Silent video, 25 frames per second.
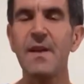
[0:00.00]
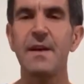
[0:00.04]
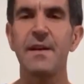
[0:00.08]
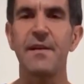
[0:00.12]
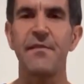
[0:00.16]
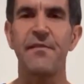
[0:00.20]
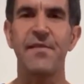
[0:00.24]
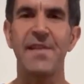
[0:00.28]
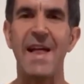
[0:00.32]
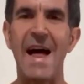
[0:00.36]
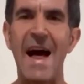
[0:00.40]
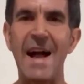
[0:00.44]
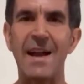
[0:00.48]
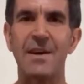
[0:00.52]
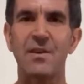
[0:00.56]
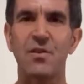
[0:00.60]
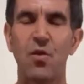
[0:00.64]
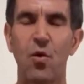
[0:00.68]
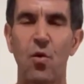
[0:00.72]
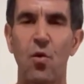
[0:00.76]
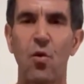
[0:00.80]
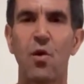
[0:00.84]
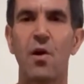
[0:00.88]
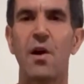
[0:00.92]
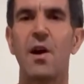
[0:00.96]
flat
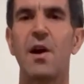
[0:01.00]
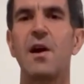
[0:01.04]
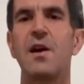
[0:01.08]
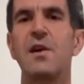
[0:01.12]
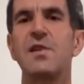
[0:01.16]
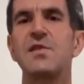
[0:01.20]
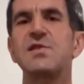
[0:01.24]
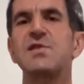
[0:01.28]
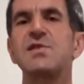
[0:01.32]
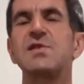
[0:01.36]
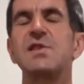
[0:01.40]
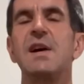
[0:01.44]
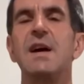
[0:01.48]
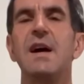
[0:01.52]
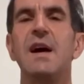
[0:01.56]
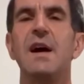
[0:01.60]
course,